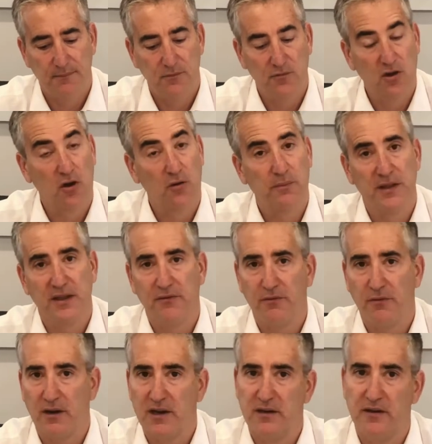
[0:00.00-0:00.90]
Don't be
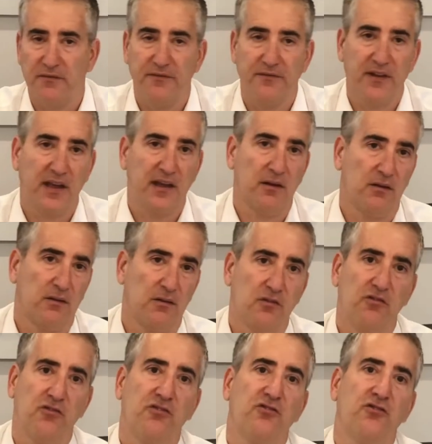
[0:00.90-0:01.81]
afraid to fail.
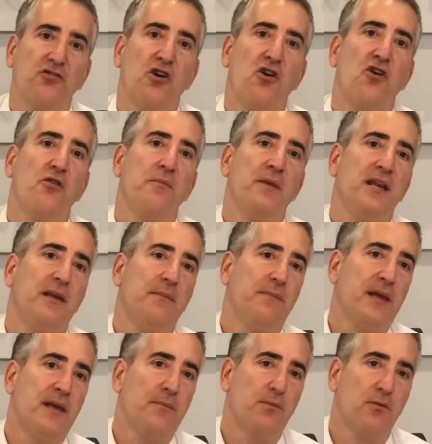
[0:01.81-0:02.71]
So many
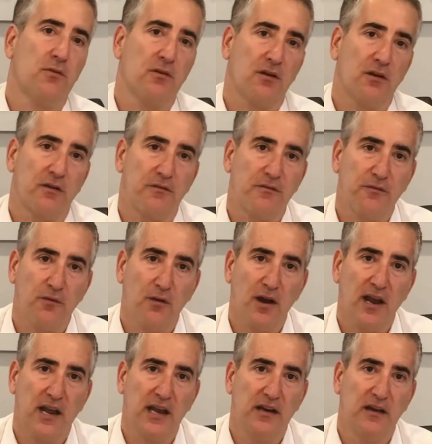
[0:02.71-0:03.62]
people are
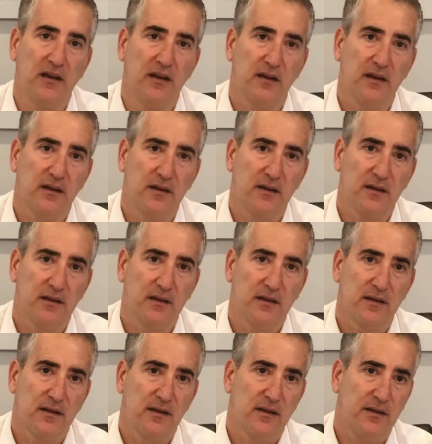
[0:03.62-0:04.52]
afraid.
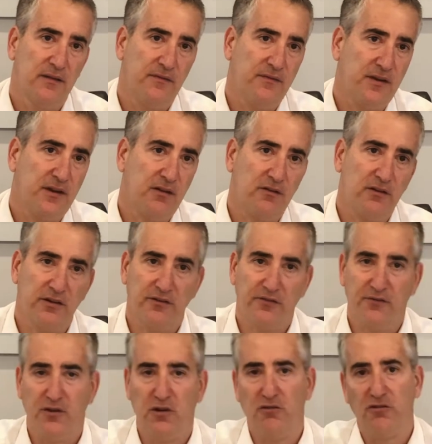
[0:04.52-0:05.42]
Fear is
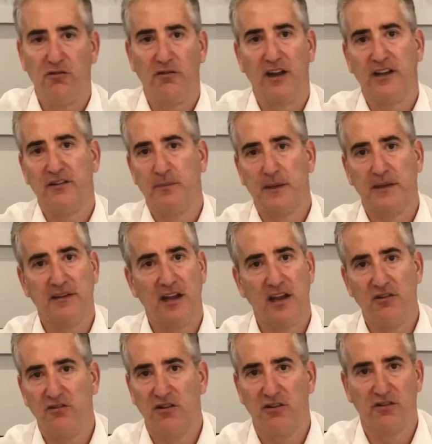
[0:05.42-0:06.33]
future
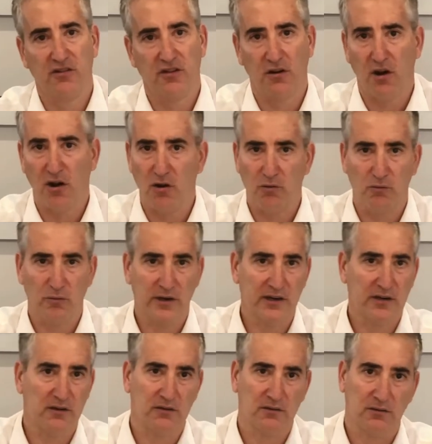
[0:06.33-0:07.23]
expectations that aren't
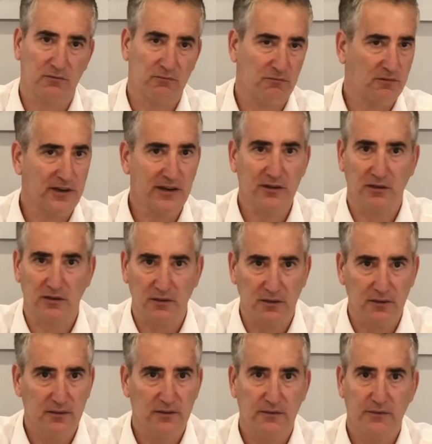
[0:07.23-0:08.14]
real.
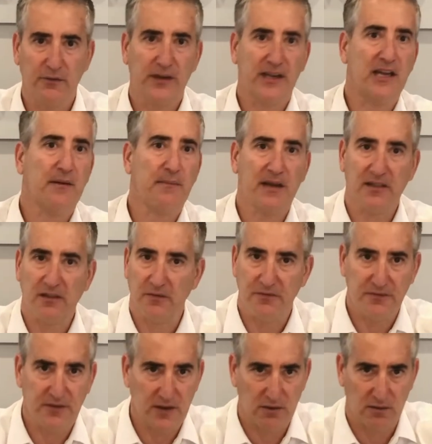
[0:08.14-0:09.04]
Forget about the
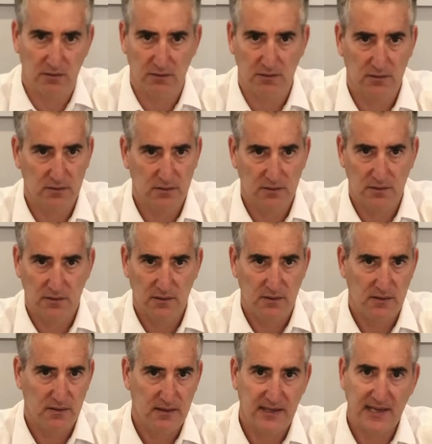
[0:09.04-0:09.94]
fear.
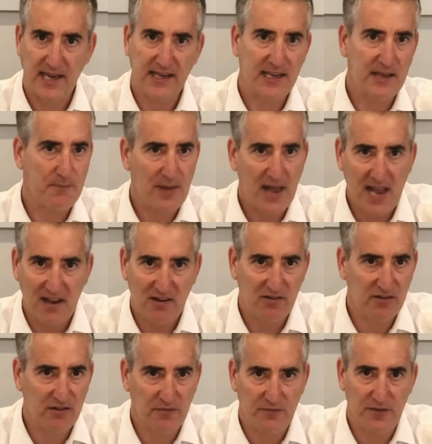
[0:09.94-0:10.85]
You got to get
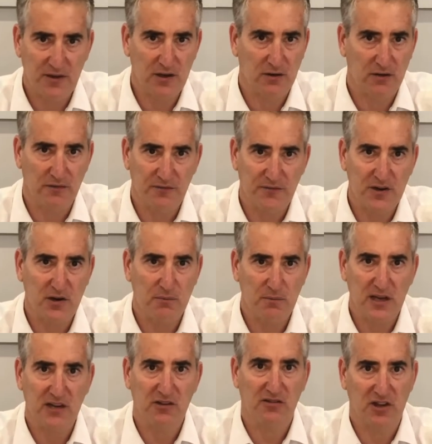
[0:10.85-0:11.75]
past the fear. Fear
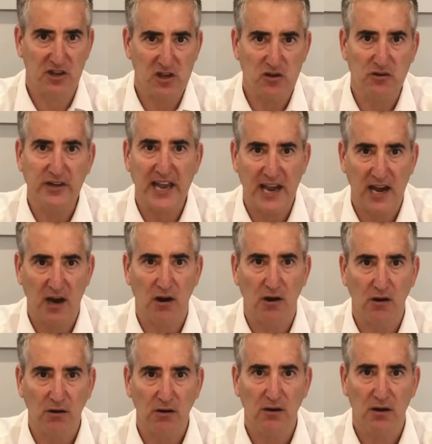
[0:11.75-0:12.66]
means that you
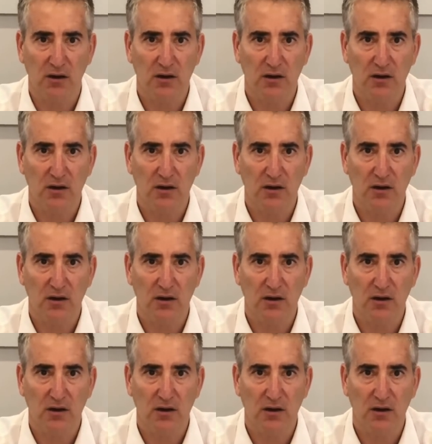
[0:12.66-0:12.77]
care.